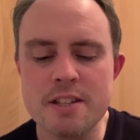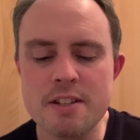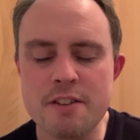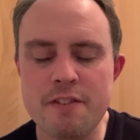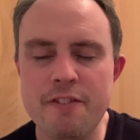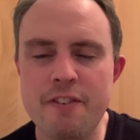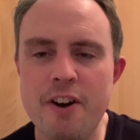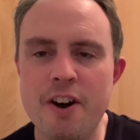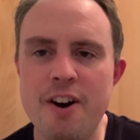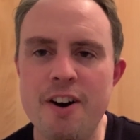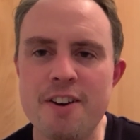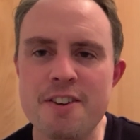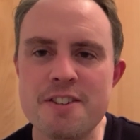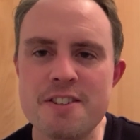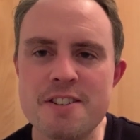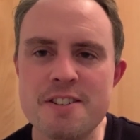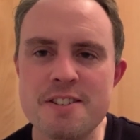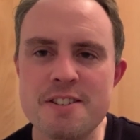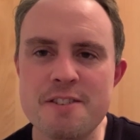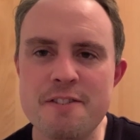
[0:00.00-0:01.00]
as
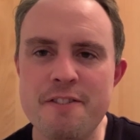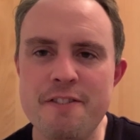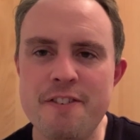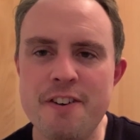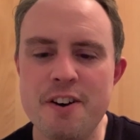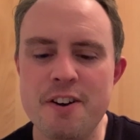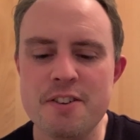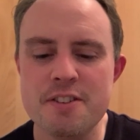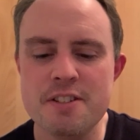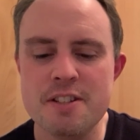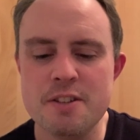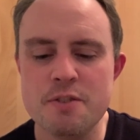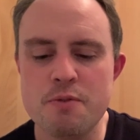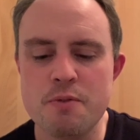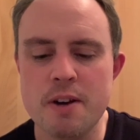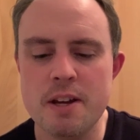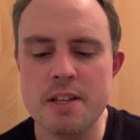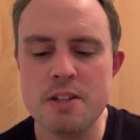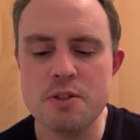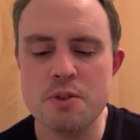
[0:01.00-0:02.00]
fast as the fastest
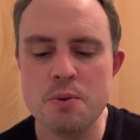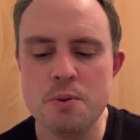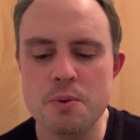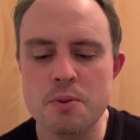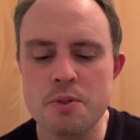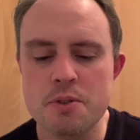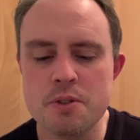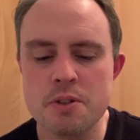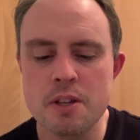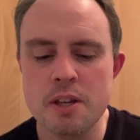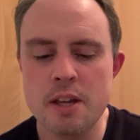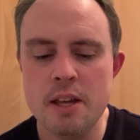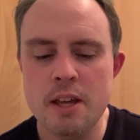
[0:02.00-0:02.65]
racehorse.